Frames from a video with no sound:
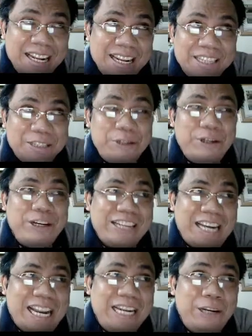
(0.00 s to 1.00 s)
So you
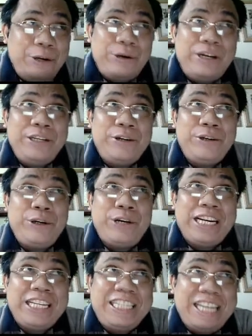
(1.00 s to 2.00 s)
act like you
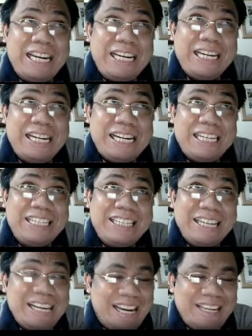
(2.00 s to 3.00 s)
are a childish.
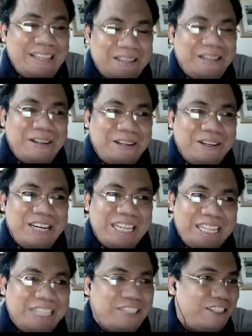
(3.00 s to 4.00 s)
Your
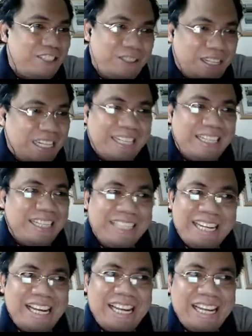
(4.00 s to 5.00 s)
decisions you cannot
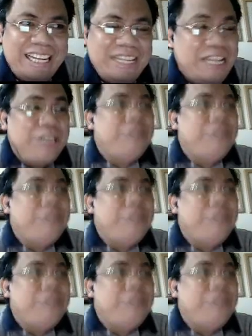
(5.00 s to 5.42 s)
decide.